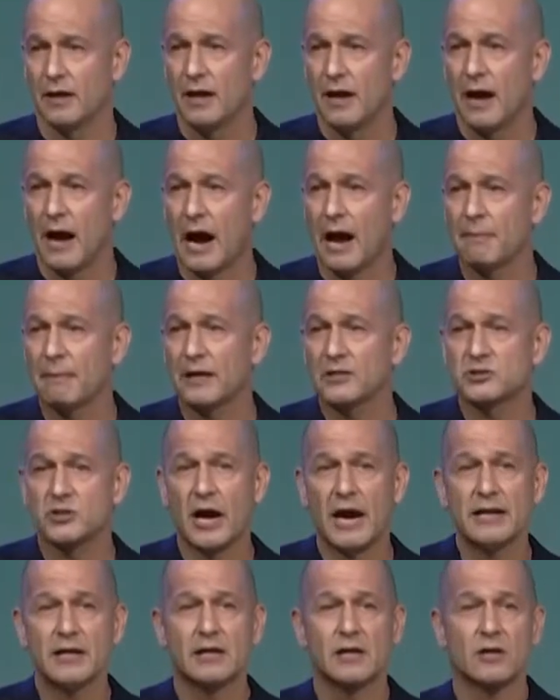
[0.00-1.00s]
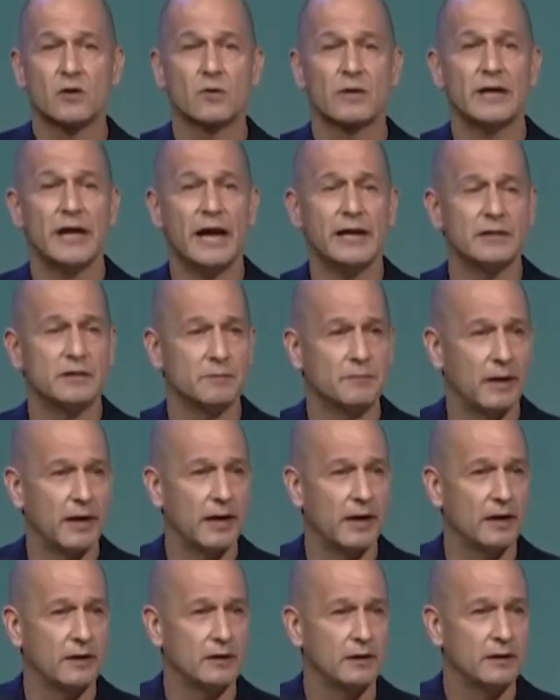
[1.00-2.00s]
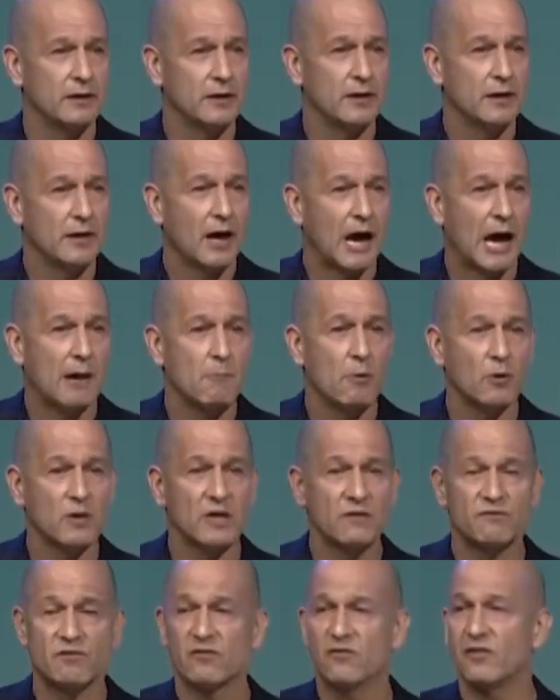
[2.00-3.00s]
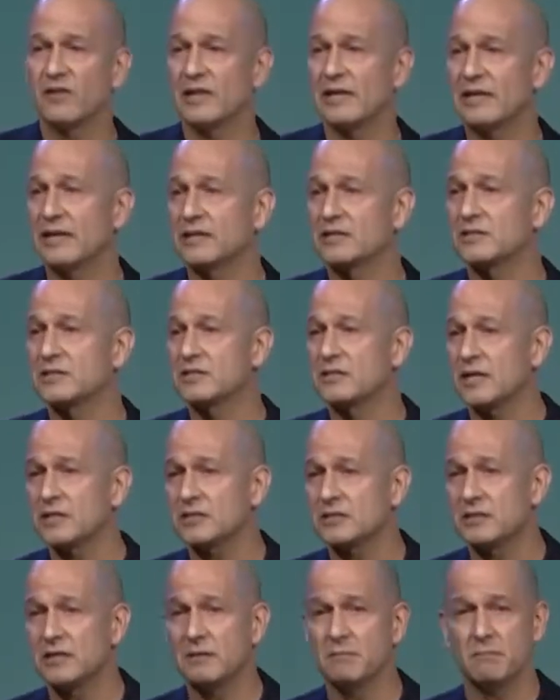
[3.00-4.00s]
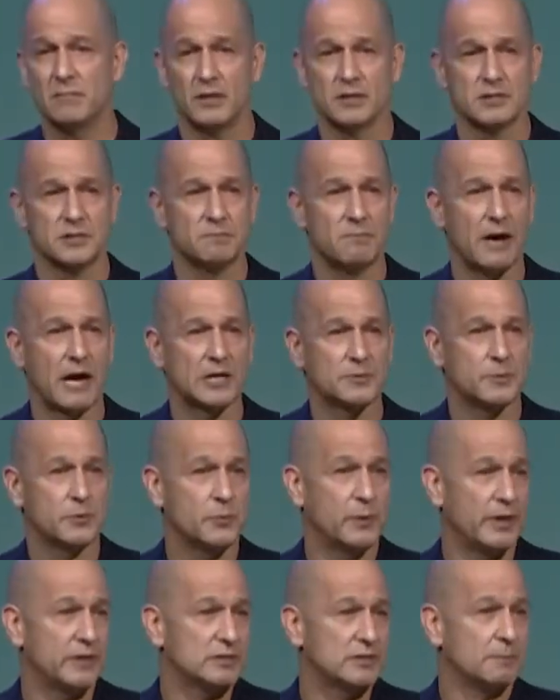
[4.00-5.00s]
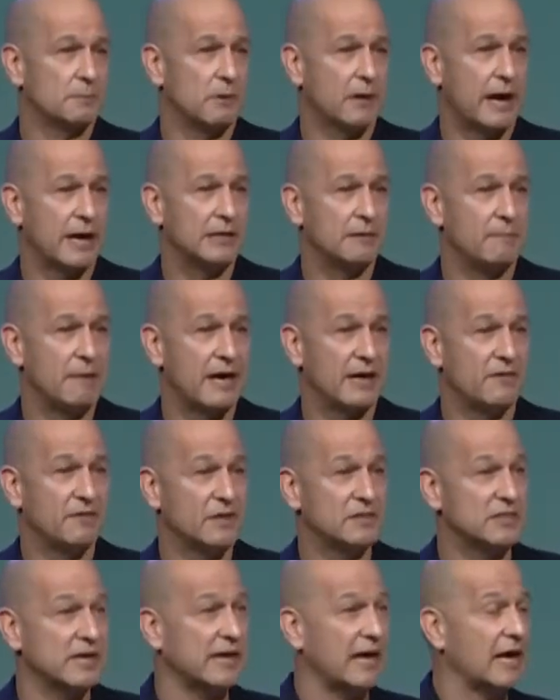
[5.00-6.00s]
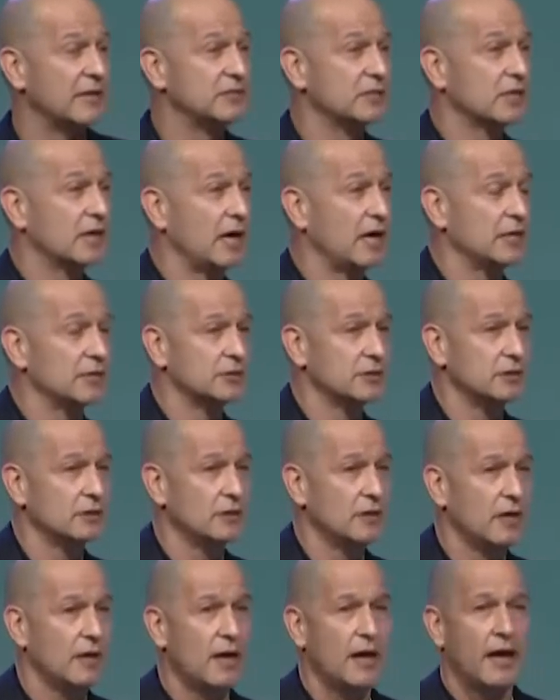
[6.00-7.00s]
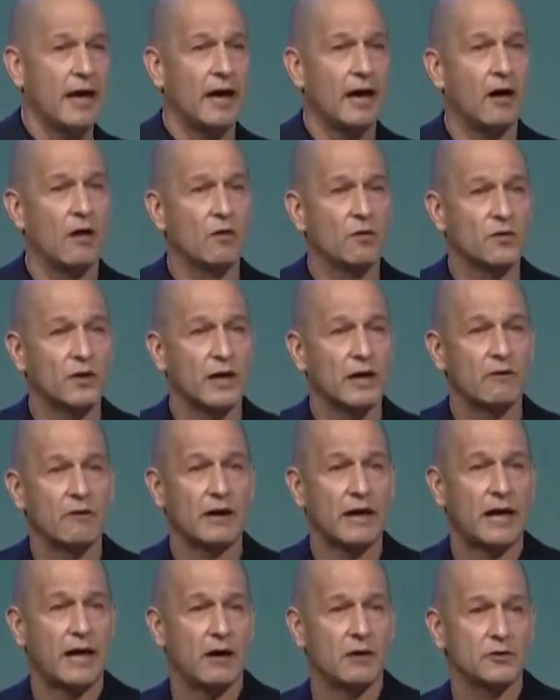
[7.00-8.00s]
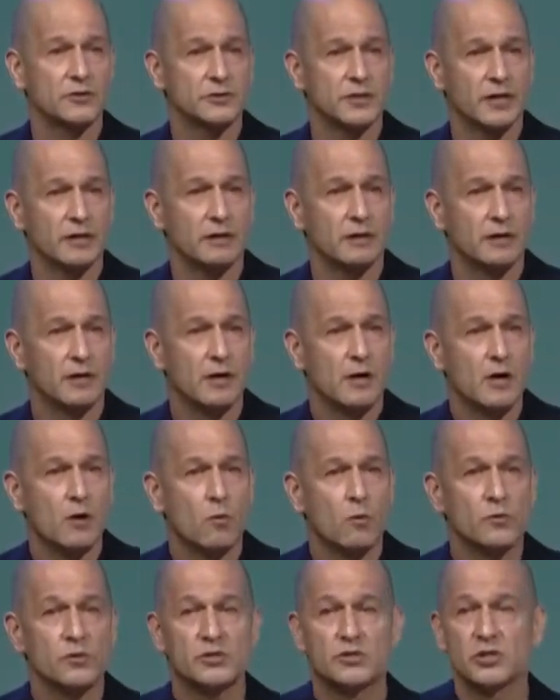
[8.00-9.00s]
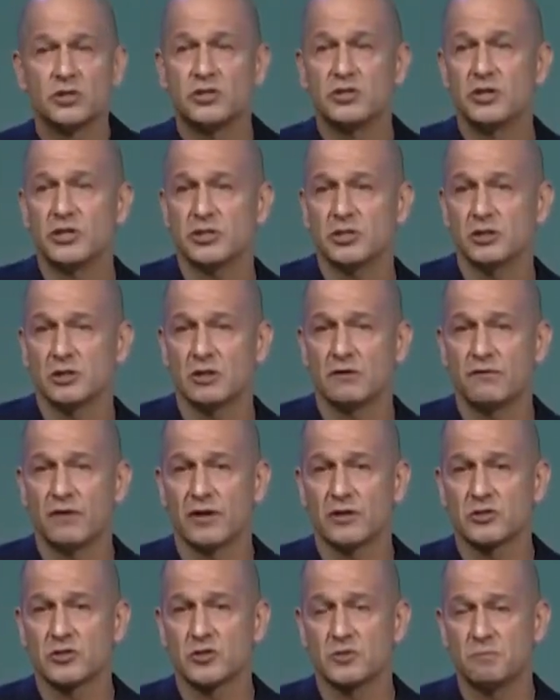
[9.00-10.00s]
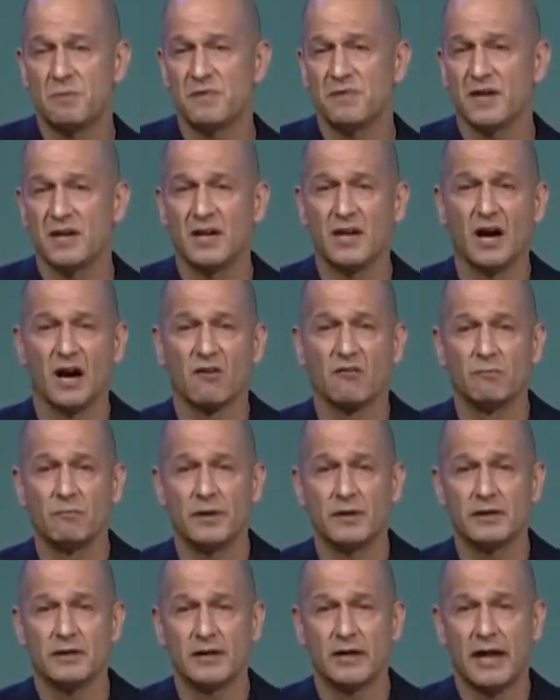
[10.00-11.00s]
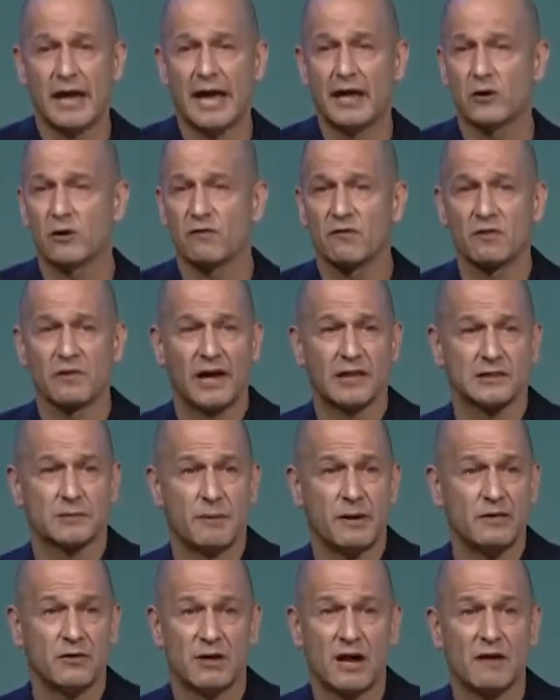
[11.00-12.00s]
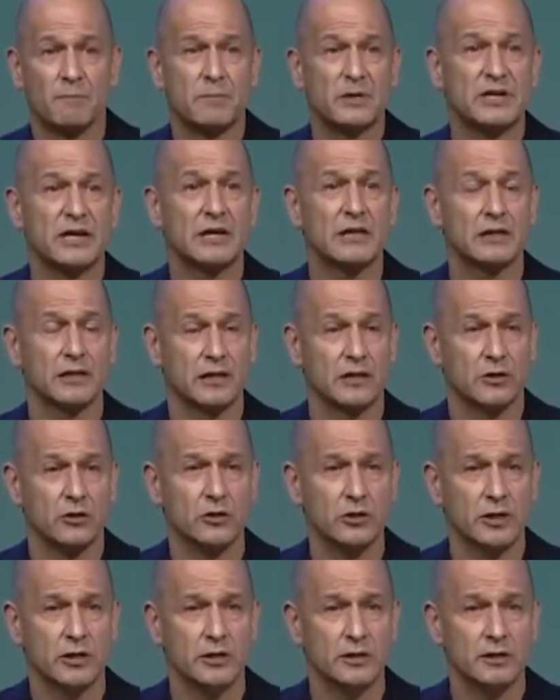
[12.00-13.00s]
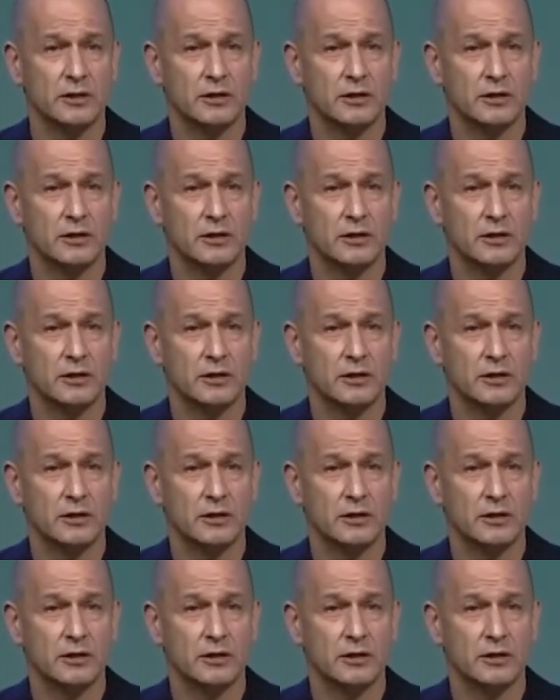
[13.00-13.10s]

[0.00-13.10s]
I'm not trying to create demand. I'm only fulfilling an existing mismatch between supply and demand in things like education, healthcare, and housing, where the traditional investor has been the government and or philanthropy, and they're not particularly good.